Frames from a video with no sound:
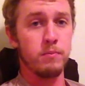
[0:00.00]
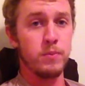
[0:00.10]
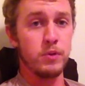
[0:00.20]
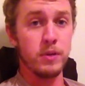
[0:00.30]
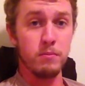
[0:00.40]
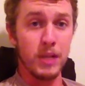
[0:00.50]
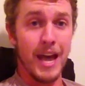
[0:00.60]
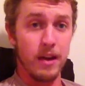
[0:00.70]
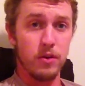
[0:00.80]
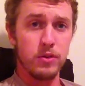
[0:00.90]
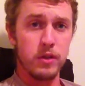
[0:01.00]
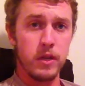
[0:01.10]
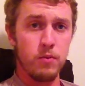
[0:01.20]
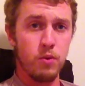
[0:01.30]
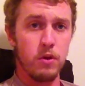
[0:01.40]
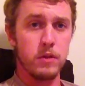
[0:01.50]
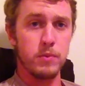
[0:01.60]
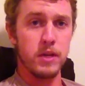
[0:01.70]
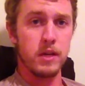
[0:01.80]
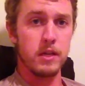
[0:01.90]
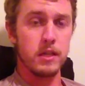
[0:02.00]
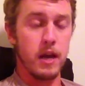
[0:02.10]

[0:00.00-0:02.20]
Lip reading: using bladders anymore is because